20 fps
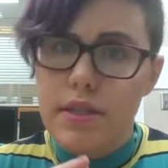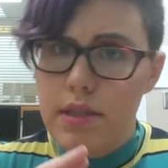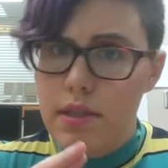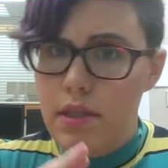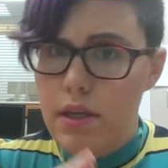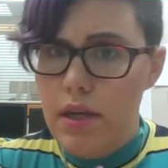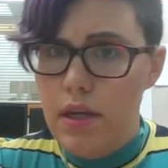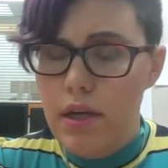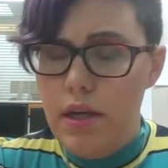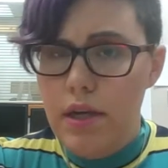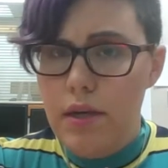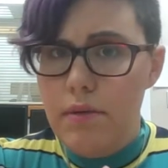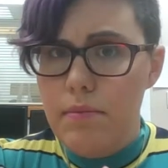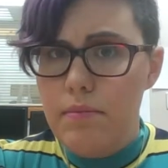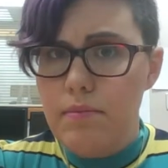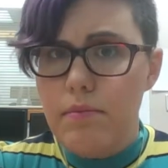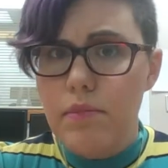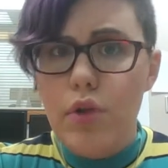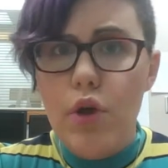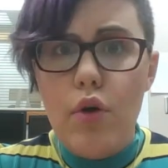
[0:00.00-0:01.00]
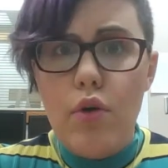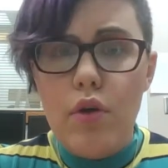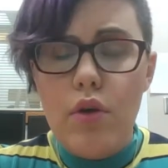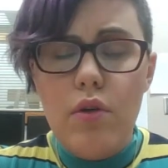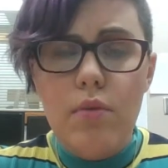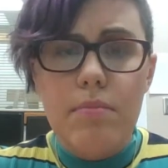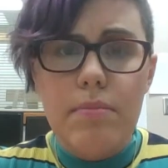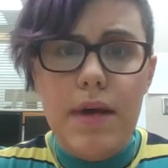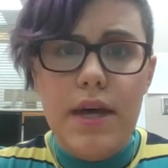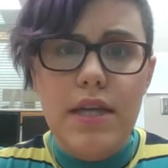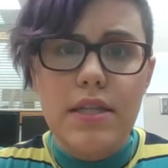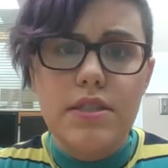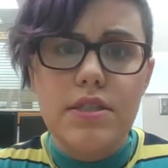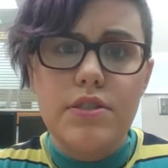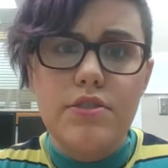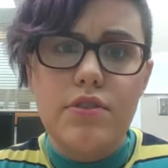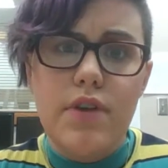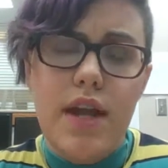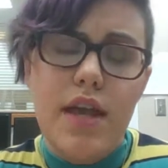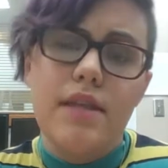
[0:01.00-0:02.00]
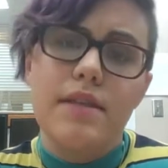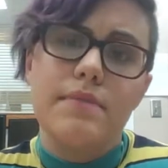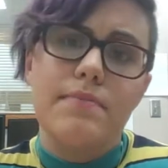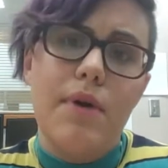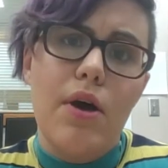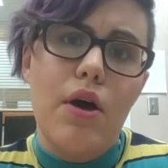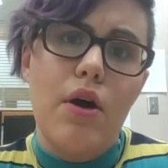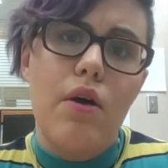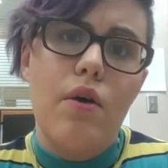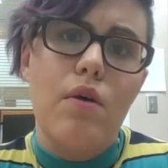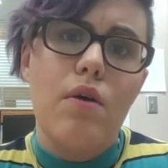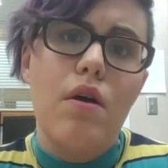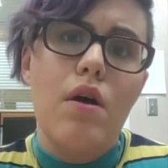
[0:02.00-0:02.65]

the local bus transpo,